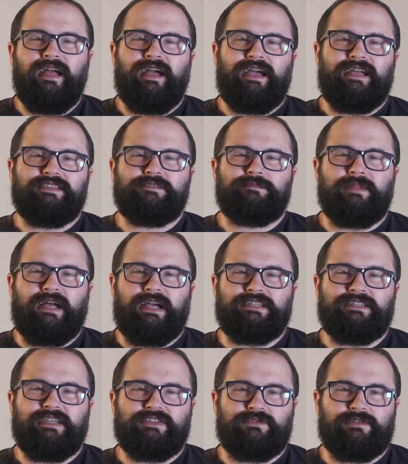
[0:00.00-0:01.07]

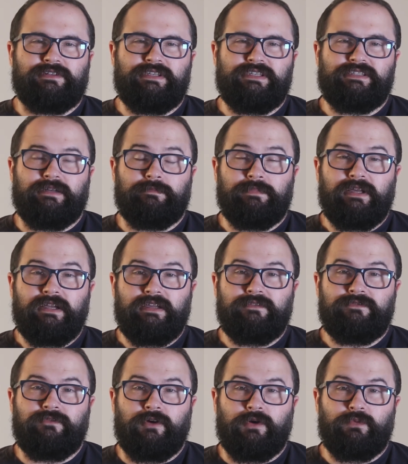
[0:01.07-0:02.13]
Unsplash has released a
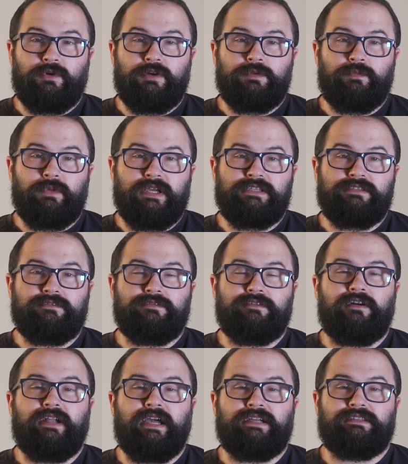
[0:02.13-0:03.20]
plugin for WordPress to
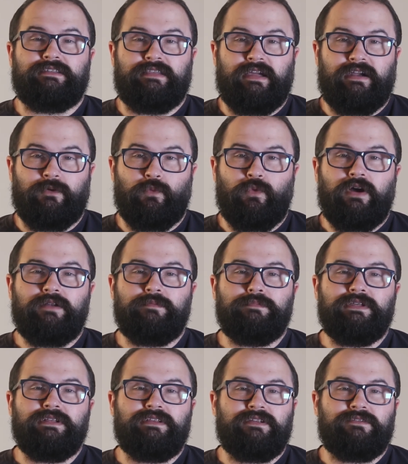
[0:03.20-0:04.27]
connect their 1
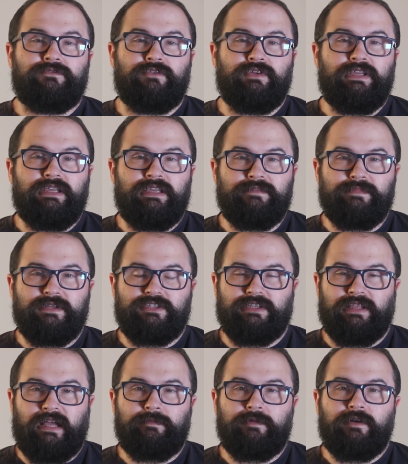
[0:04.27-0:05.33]
million free
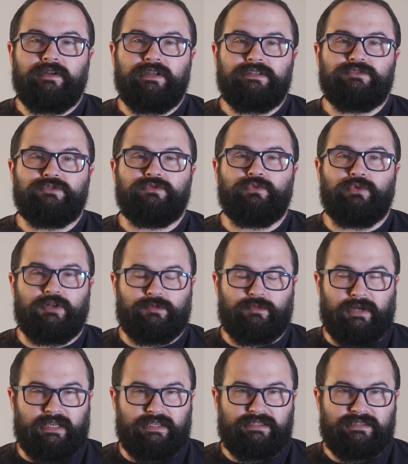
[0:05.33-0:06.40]
image library to
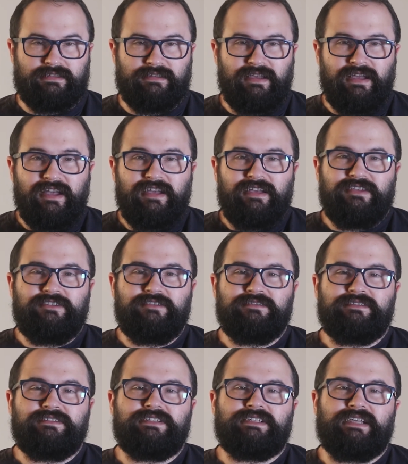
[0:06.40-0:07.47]
WordPress.
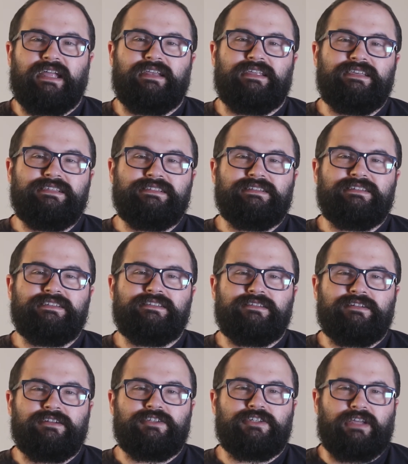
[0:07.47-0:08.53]
Users can easily
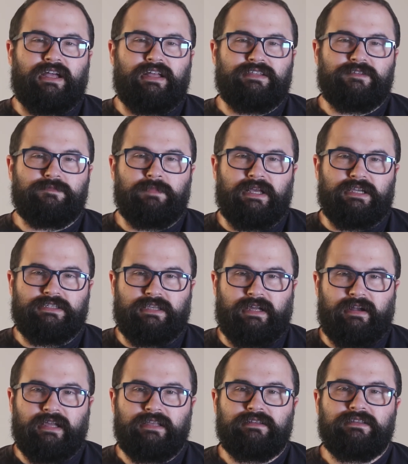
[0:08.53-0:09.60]
search Unsplash
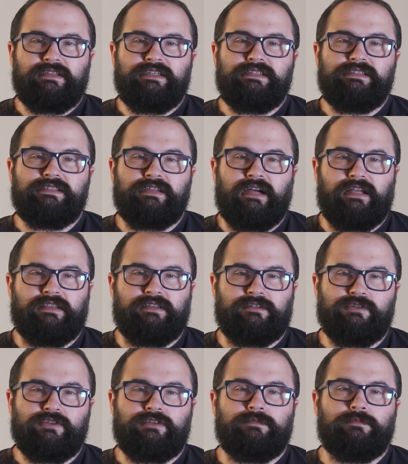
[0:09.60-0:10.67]
directly inside the
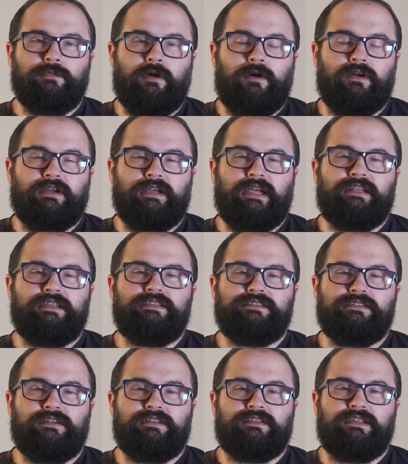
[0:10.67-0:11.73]
custom block and
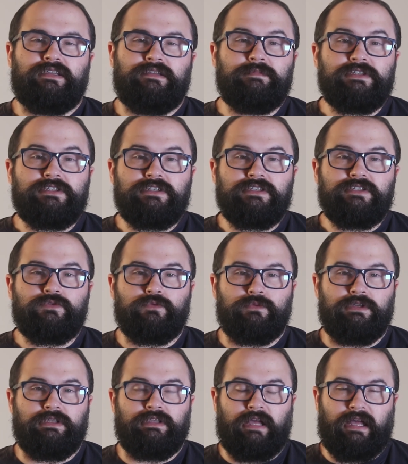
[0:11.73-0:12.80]
insert images
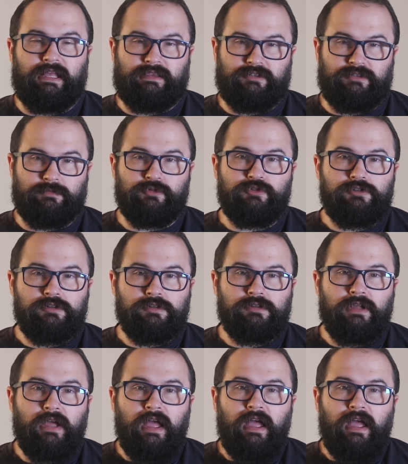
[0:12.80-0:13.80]
with attribution